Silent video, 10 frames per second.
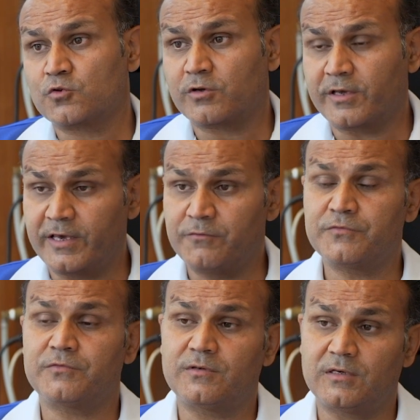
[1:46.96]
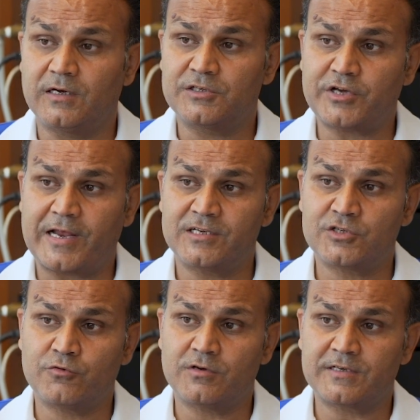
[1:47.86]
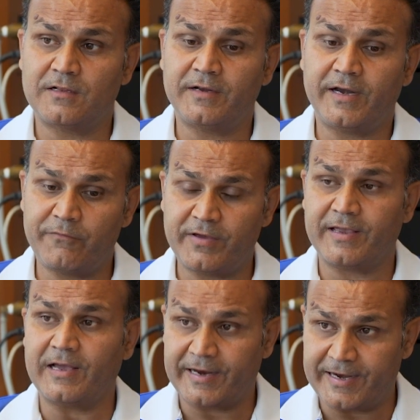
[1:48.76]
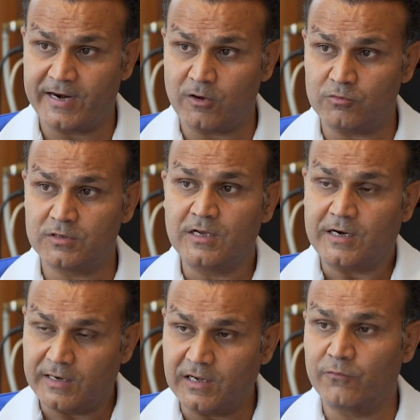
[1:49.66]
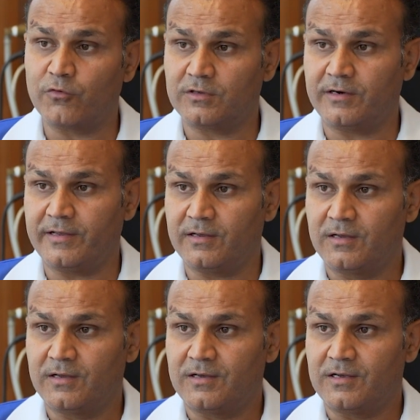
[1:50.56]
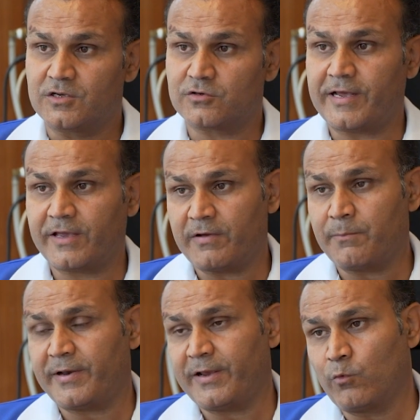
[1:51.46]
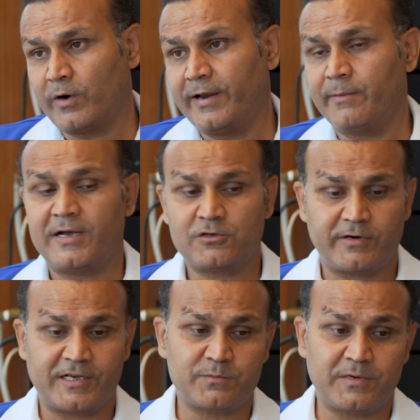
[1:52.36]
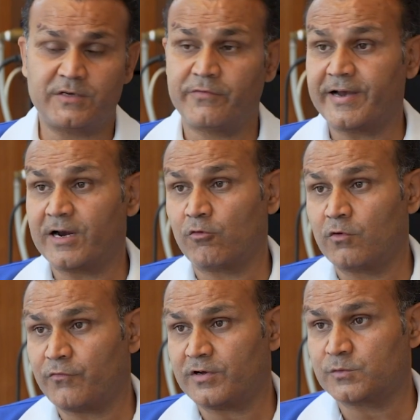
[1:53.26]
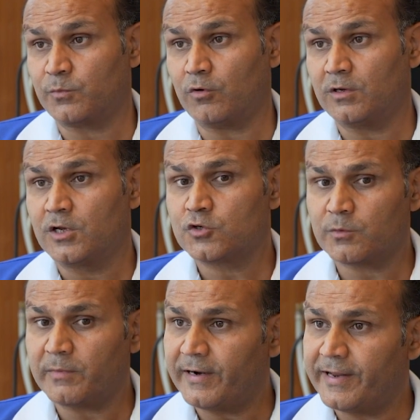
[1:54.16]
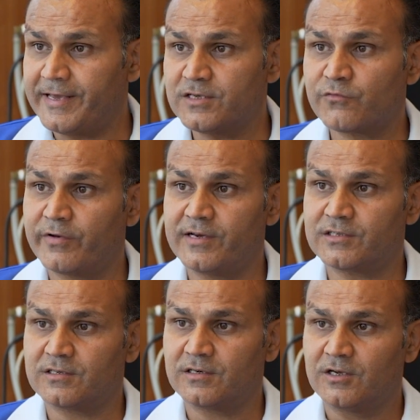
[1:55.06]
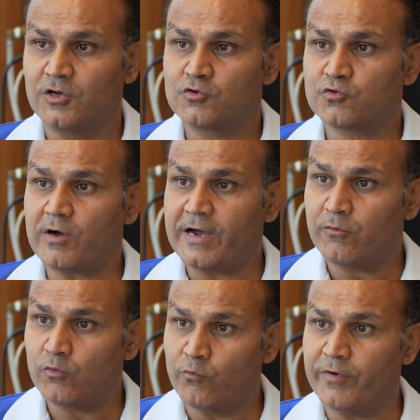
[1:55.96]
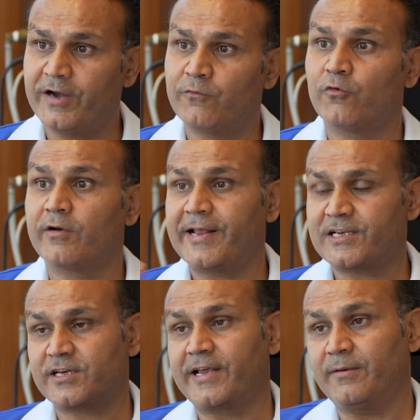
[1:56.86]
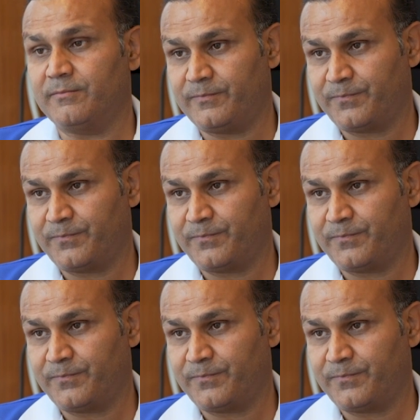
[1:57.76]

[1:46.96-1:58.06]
So give a challenge to yourself that if I get out, done for the day. So like, okay, if I'm playing one day match or test match, if I get out on the first ball, so my day is finished. So I have to wait for next game.